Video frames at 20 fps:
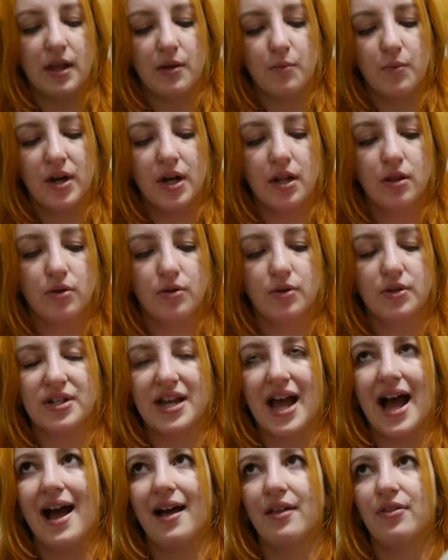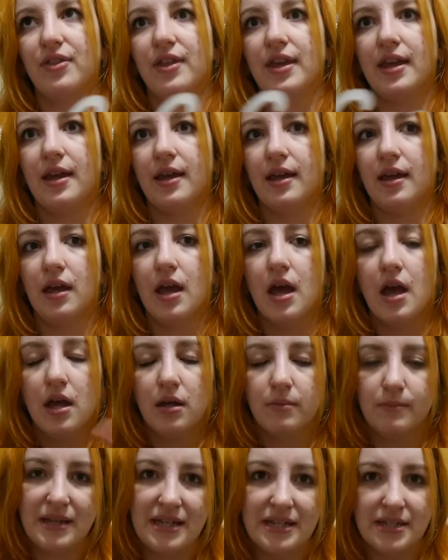Like when I looked at the
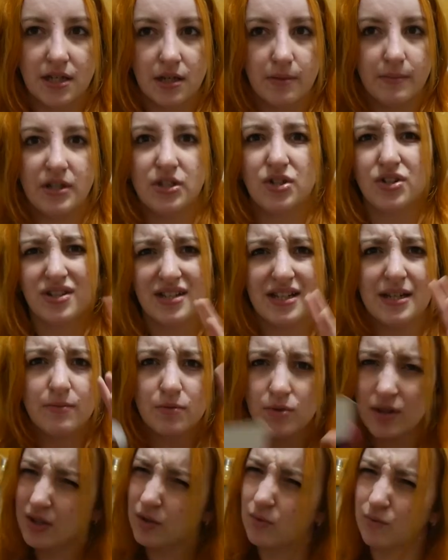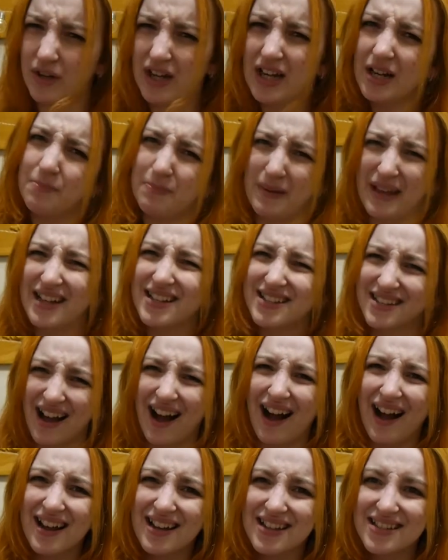medium, it just seemed like a really big
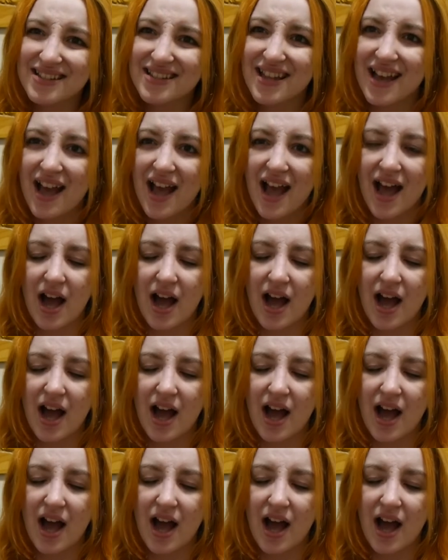size.